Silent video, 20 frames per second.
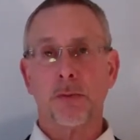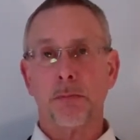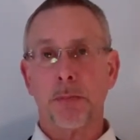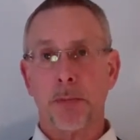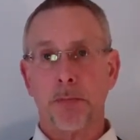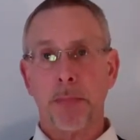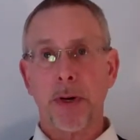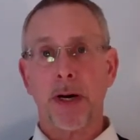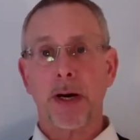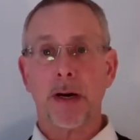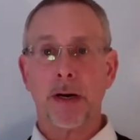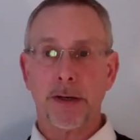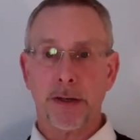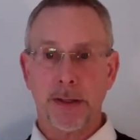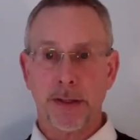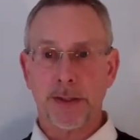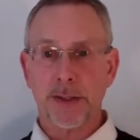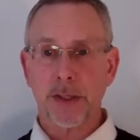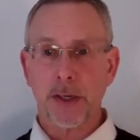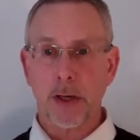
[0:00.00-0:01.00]

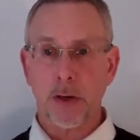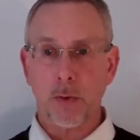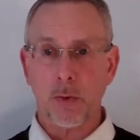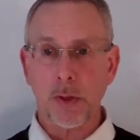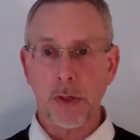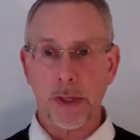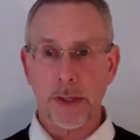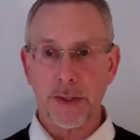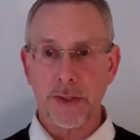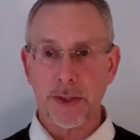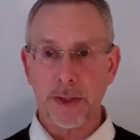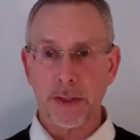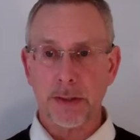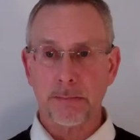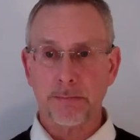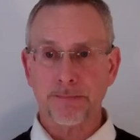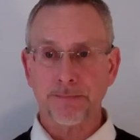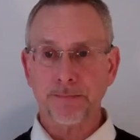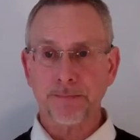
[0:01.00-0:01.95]
Preparedness Coalition.